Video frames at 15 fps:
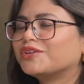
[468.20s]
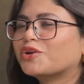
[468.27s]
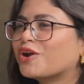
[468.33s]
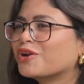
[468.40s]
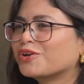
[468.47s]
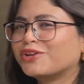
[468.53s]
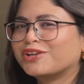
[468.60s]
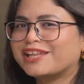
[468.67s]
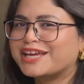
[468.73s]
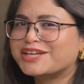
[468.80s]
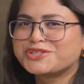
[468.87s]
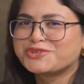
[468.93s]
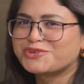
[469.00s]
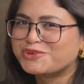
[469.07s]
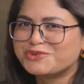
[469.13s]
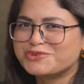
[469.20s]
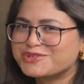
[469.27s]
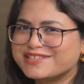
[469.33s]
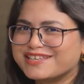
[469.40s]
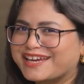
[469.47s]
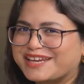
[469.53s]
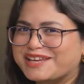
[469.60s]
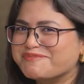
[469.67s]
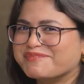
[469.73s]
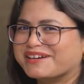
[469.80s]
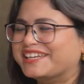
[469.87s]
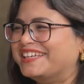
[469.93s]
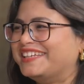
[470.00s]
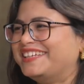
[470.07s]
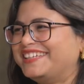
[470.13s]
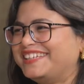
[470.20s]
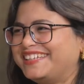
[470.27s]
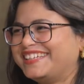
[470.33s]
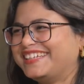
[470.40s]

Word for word: We're not going to let you lose any money.